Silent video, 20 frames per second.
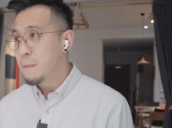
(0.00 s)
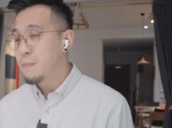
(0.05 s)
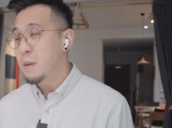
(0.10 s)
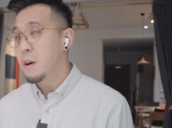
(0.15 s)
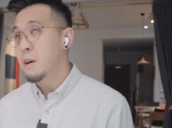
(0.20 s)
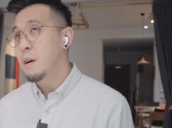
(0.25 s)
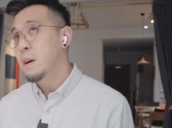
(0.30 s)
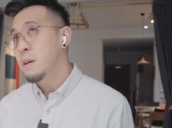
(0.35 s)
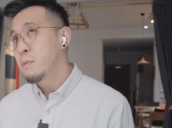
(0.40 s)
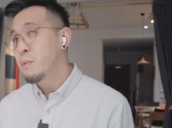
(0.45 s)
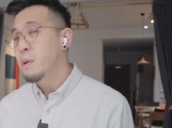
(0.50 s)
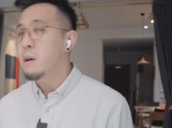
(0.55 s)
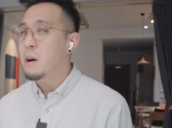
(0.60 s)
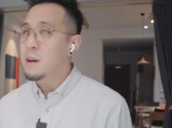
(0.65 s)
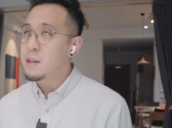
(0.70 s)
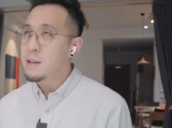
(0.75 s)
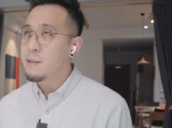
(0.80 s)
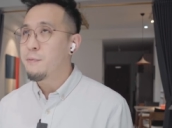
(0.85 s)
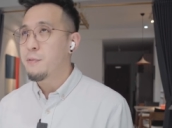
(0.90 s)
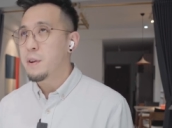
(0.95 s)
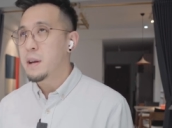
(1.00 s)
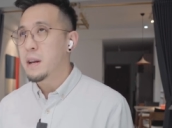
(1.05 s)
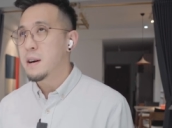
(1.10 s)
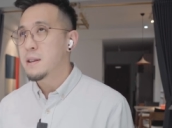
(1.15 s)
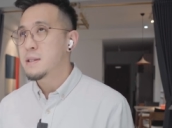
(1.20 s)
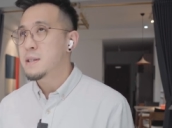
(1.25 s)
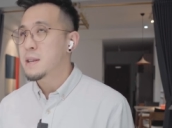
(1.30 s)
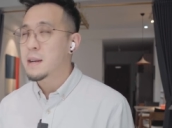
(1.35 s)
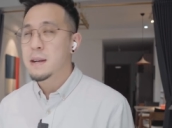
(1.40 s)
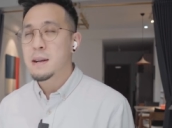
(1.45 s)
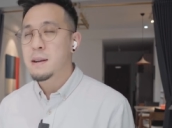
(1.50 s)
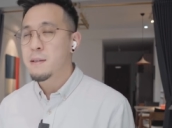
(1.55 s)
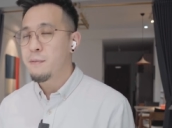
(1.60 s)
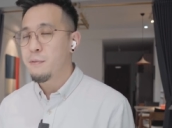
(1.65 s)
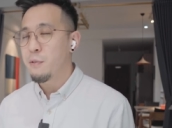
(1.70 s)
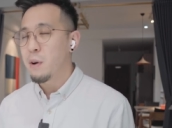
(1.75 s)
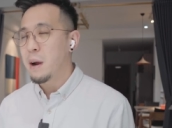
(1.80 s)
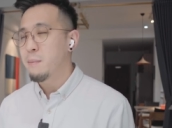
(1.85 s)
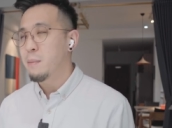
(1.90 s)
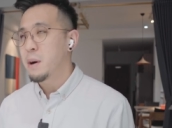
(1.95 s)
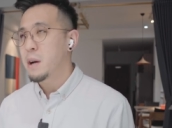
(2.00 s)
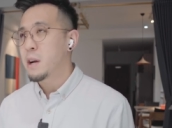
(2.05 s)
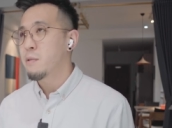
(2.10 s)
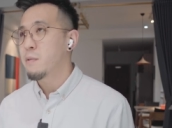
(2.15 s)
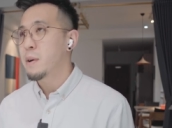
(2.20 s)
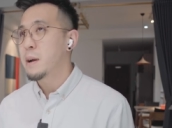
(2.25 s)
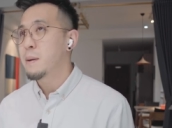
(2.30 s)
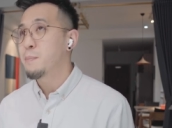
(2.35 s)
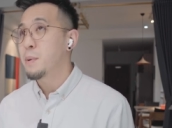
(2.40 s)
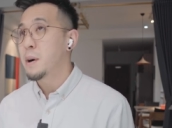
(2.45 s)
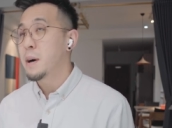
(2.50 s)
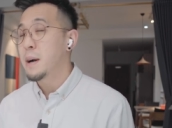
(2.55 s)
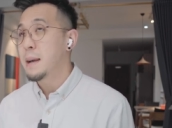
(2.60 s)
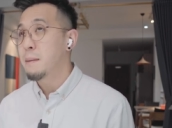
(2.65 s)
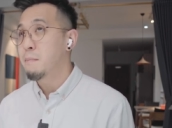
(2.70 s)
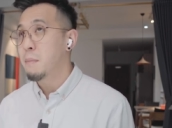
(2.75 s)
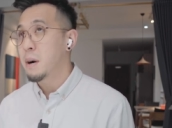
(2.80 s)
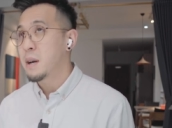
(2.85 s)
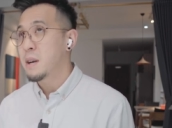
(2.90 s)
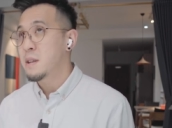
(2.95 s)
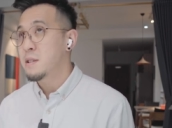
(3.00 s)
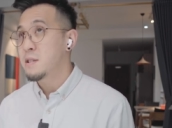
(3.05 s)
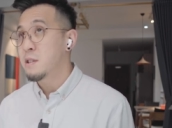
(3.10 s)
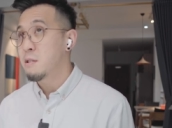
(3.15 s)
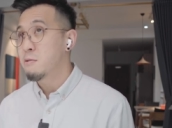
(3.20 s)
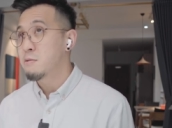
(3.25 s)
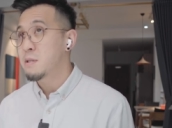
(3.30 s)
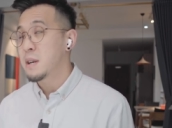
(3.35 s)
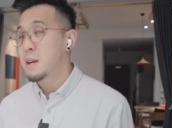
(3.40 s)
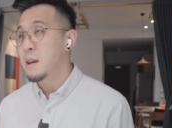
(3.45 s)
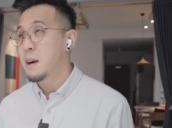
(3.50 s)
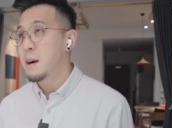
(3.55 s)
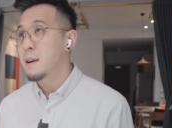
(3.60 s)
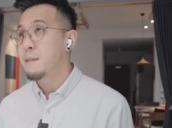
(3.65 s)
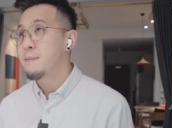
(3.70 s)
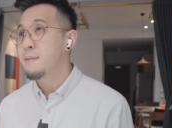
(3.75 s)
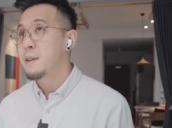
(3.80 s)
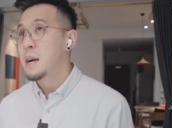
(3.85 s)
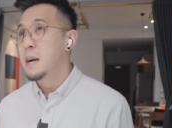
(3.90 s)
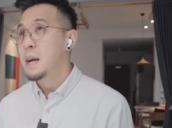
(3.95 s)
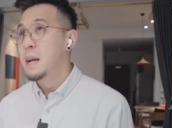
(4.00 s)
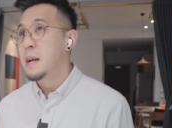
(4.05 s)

no, well, I did freelancing throughout my career, but in my consulting life,